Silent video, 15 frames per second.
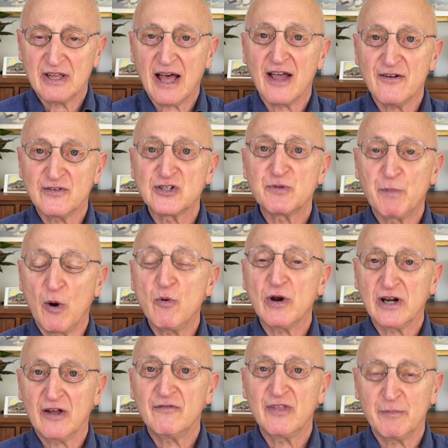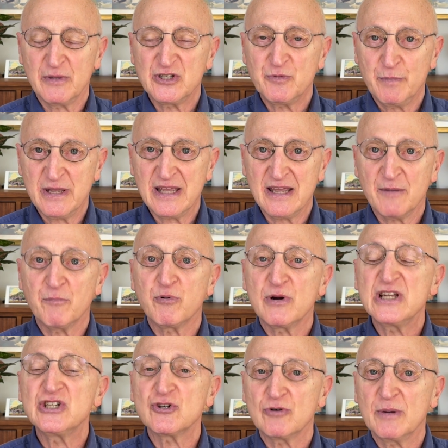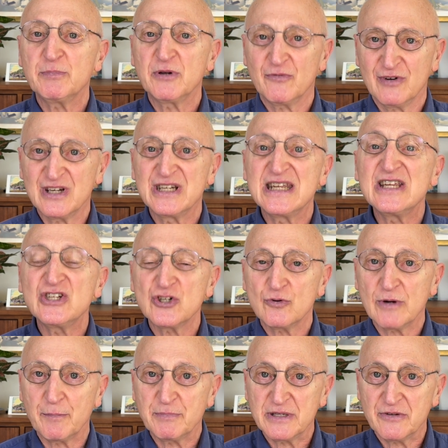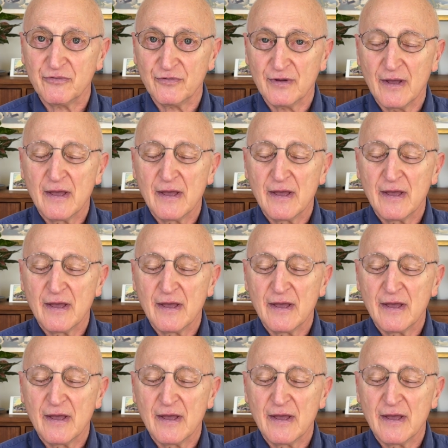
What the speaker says: I've spoken of them as being prescriptive or descriptive.